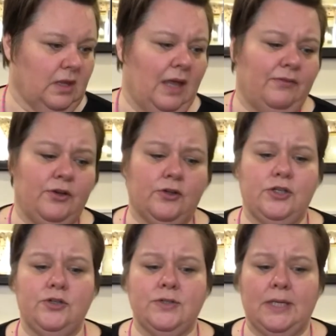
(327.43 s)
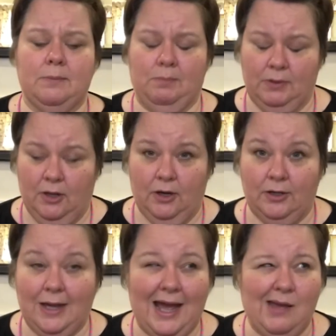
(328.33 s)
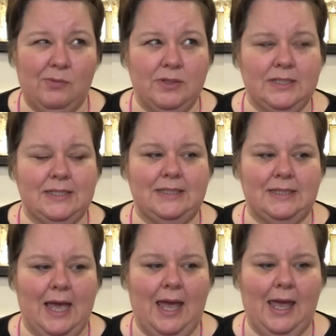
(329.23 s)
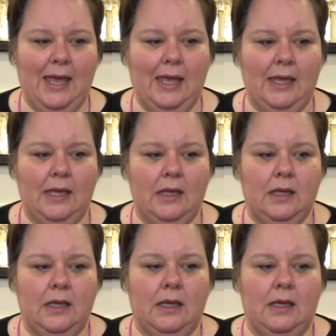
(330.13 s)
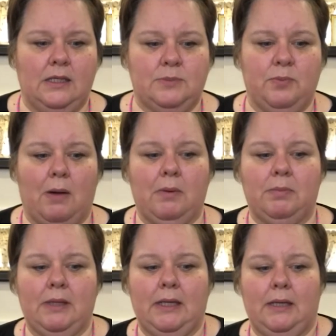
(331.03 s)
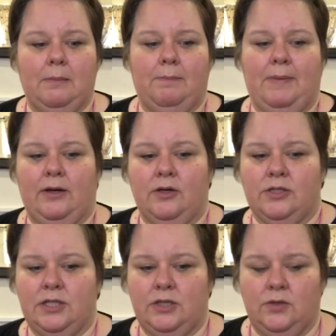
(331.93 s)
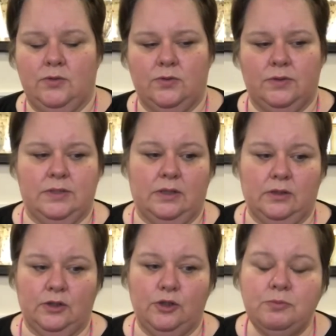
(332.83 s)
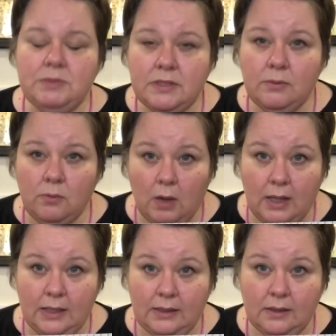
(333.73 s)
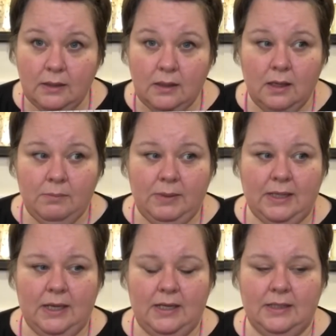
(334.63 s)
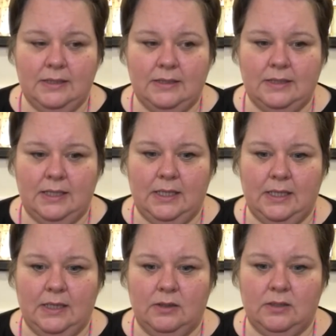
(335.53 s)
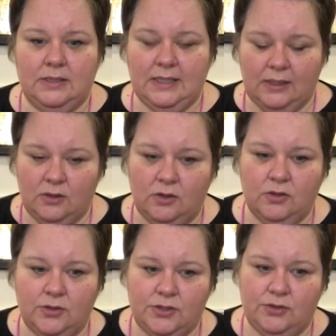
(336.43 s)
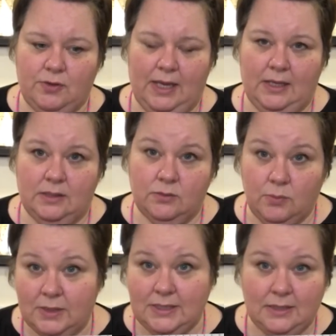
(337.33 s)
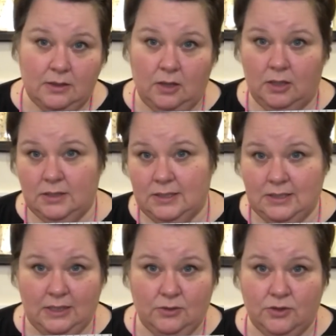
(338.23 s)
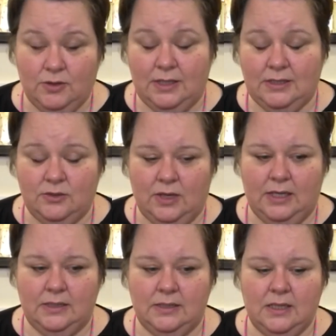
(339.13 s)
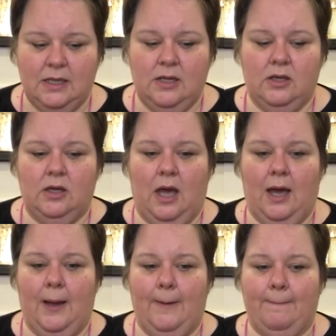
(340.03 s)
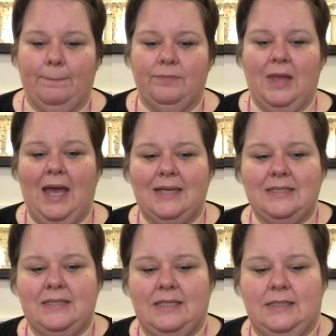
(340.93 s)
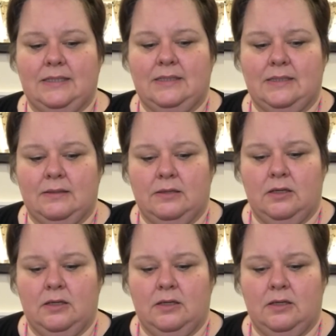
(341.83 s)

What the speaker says: If you're using Plarn, I would say it's probably better to use the looped one, because the single strand, one long single straight strand, has these